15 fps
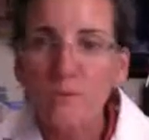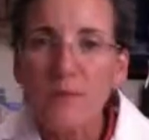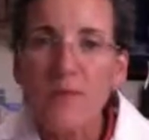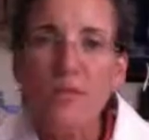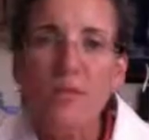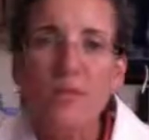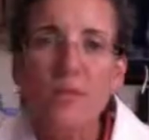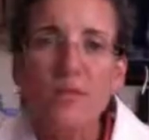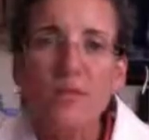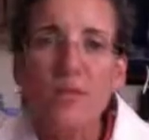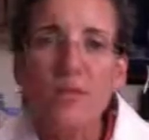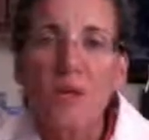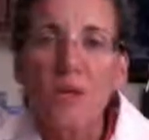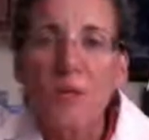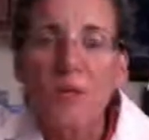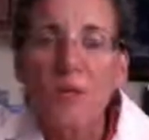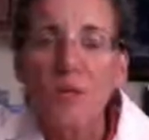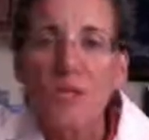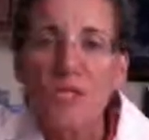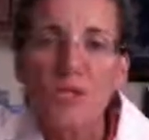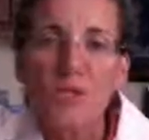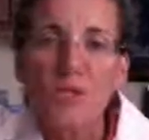So this
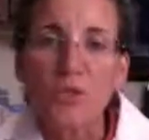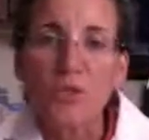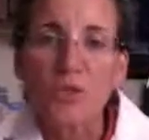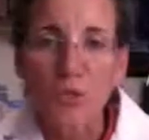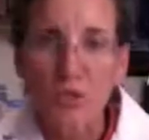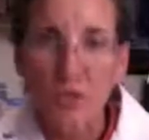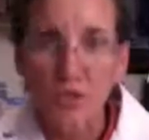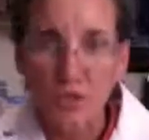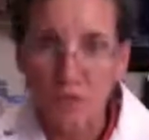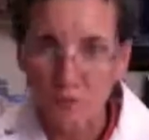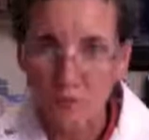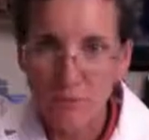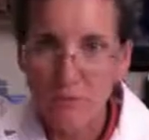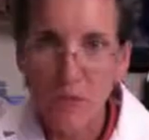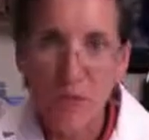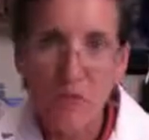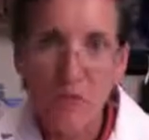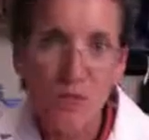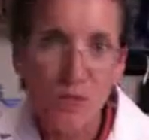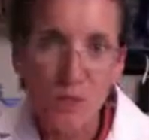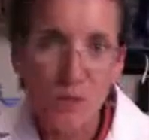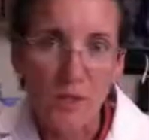procedure treats many
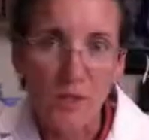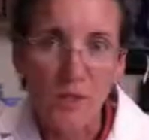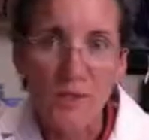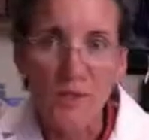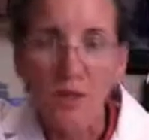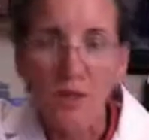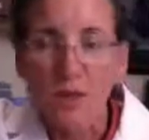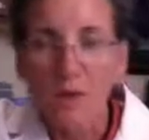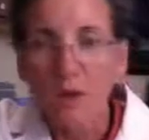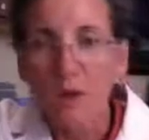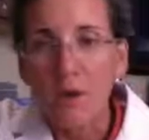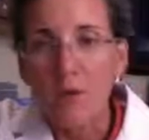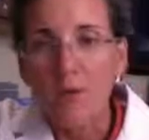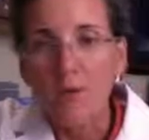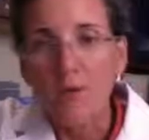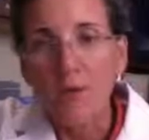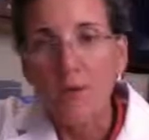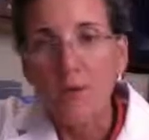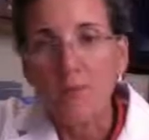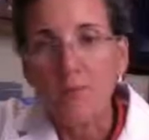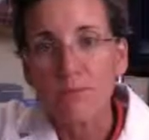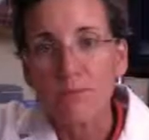degrees of
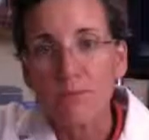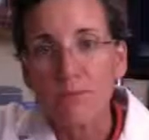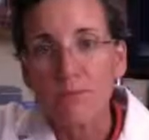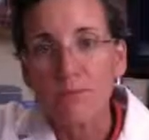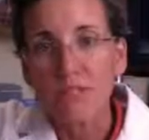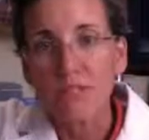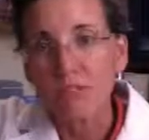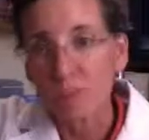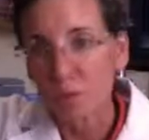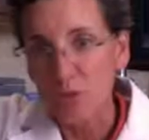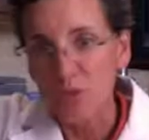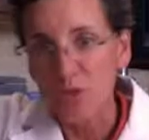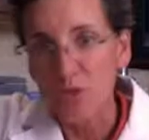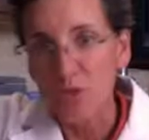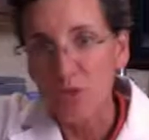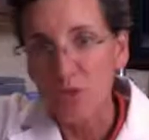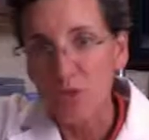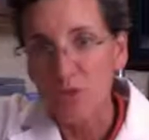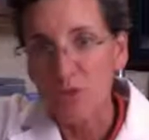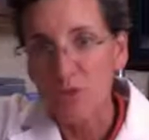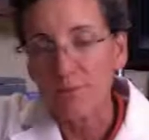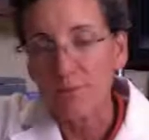sexual
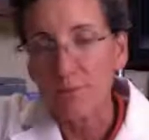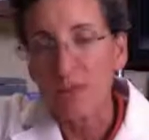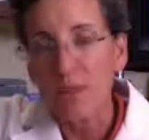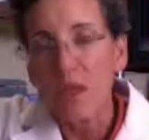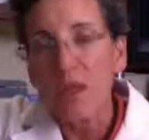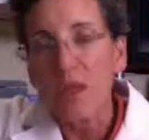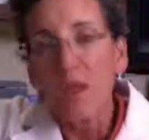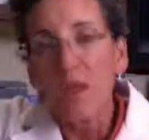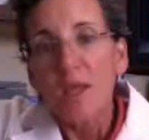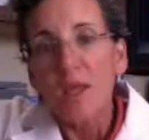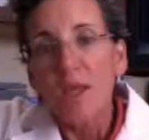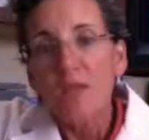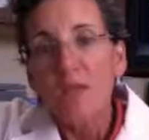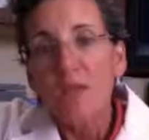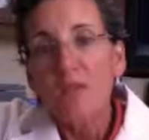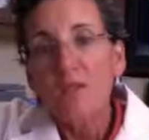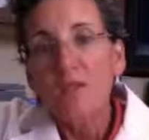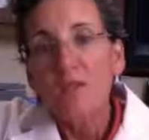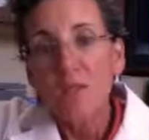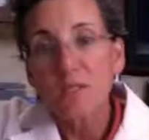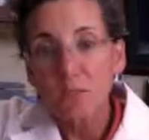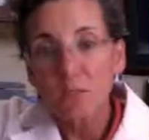dysfunction. It is
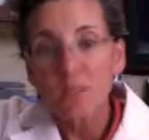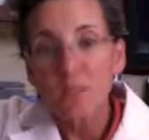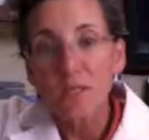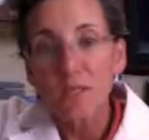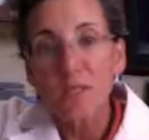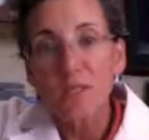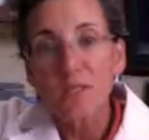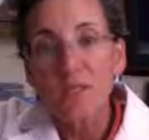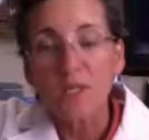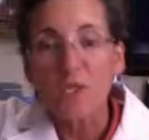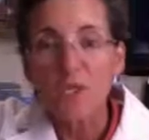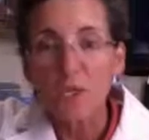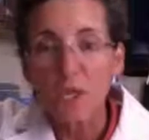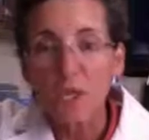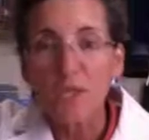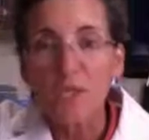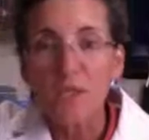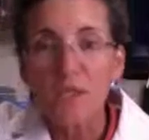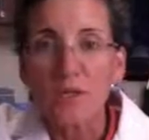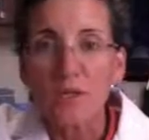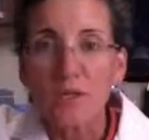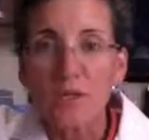simply the
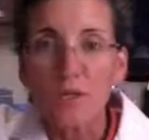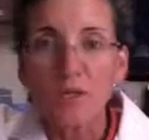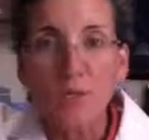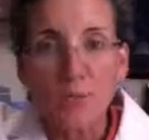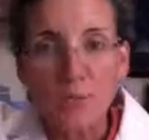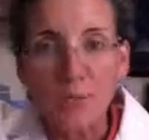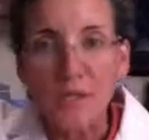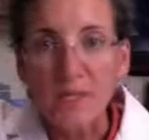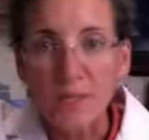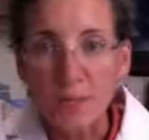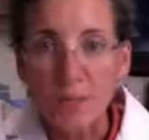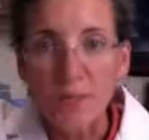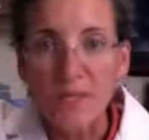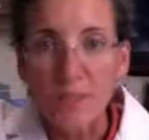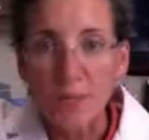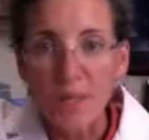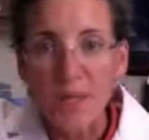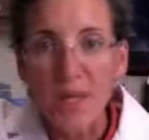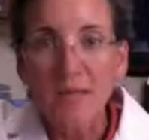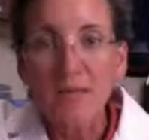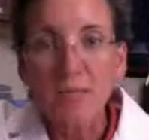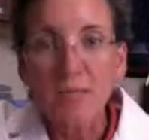injection of platelet-rich
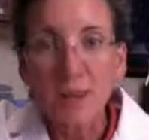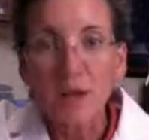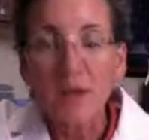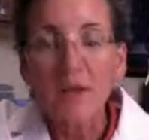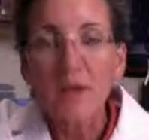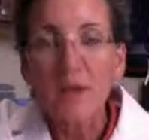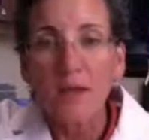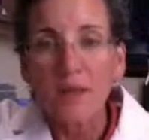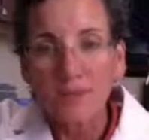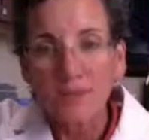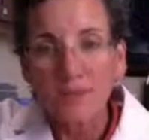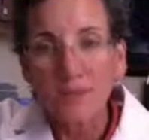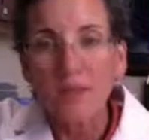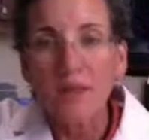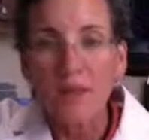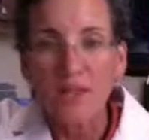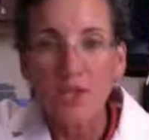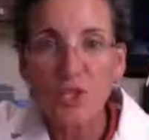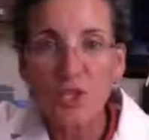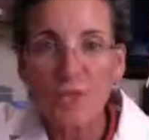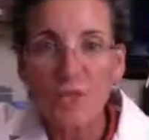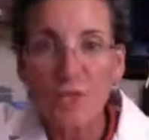plasma
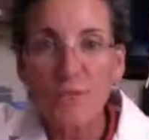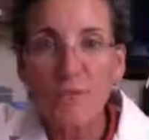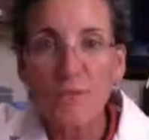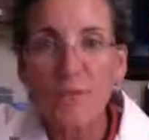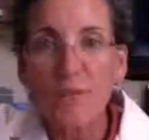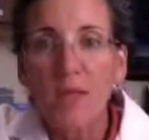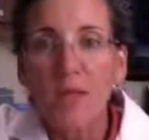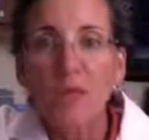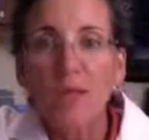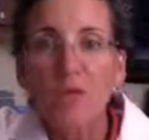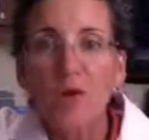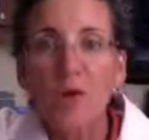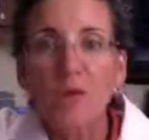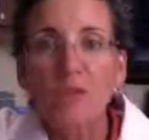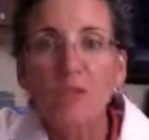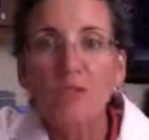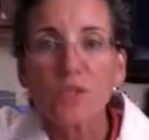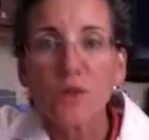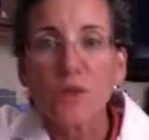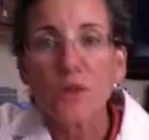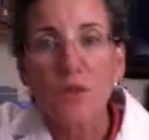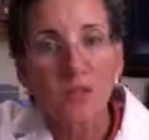intravaginally and
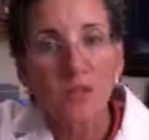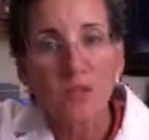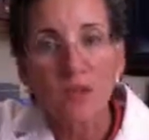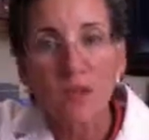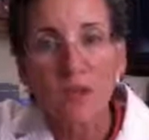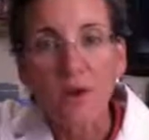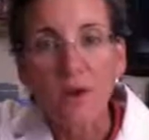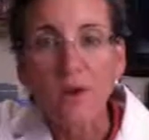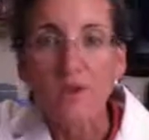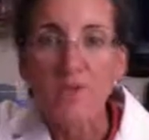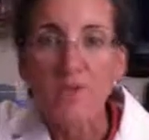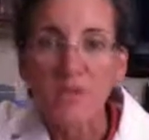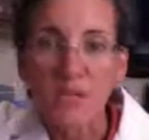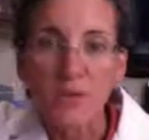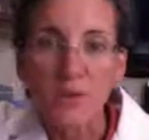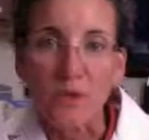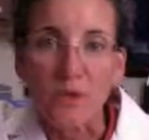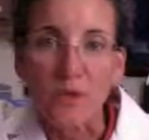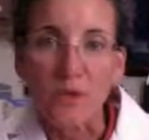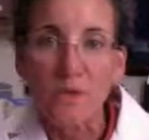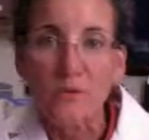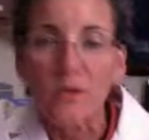also in the area of the
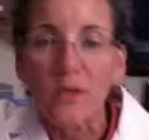clitoris.